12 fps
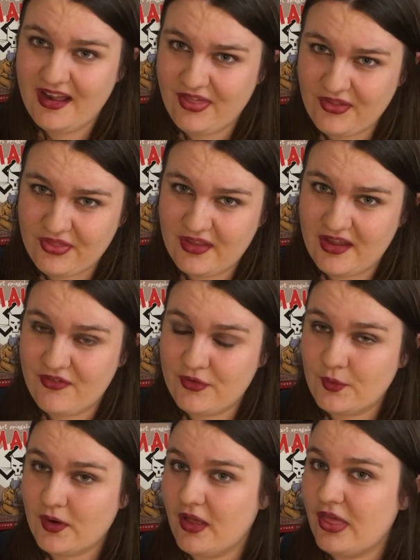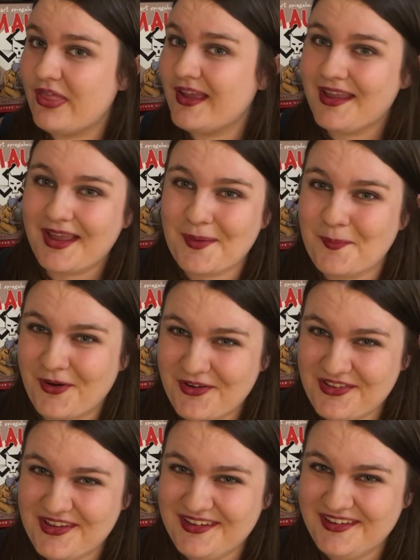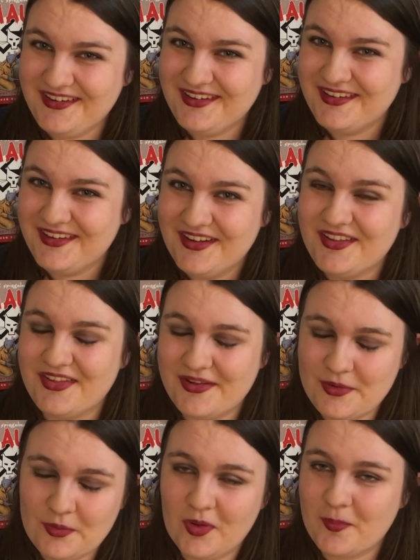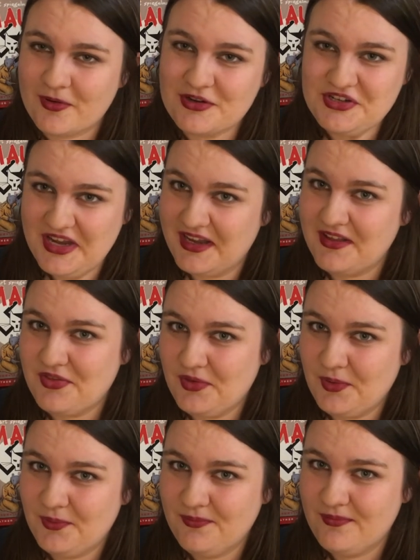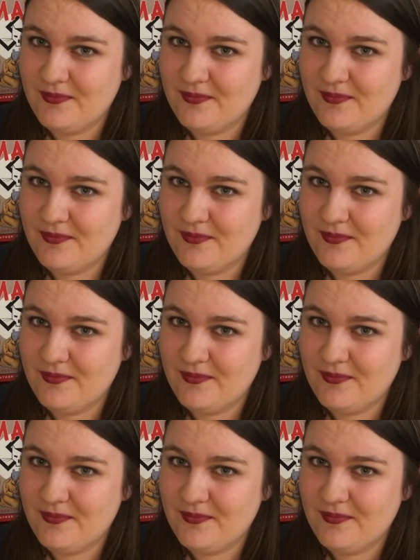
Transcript: And I think that if you are a thinking person, then you will appreciate it too.